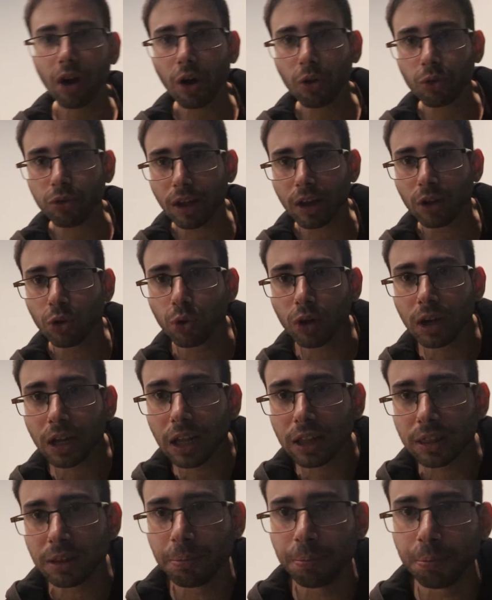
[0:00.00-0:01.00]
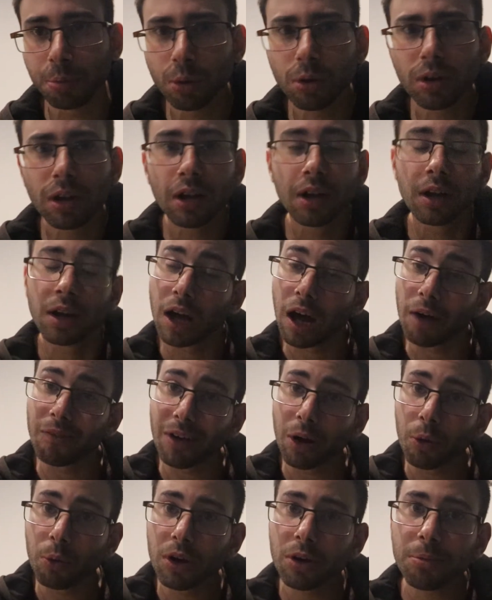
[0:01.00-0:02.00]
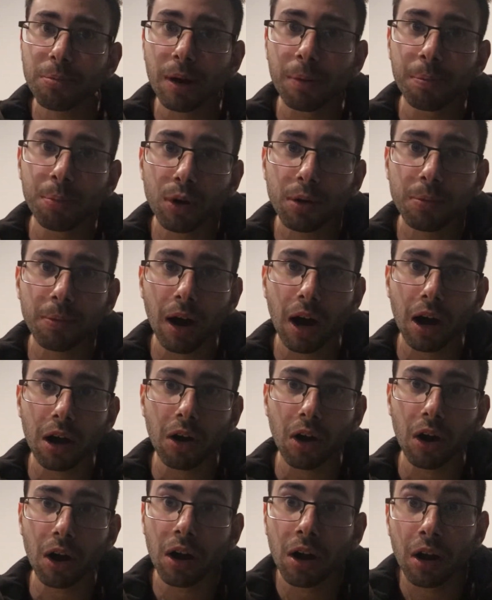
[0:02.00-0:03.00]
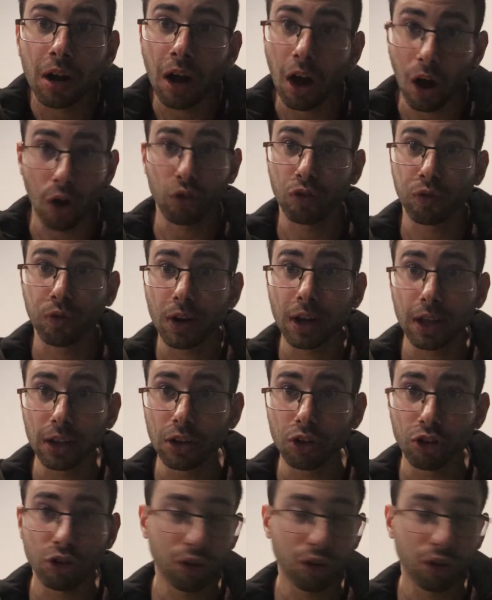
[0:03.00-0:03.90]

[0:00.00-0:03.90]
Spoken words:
was like looking at the book. I'm like, where did my bookmark go? I was freaking the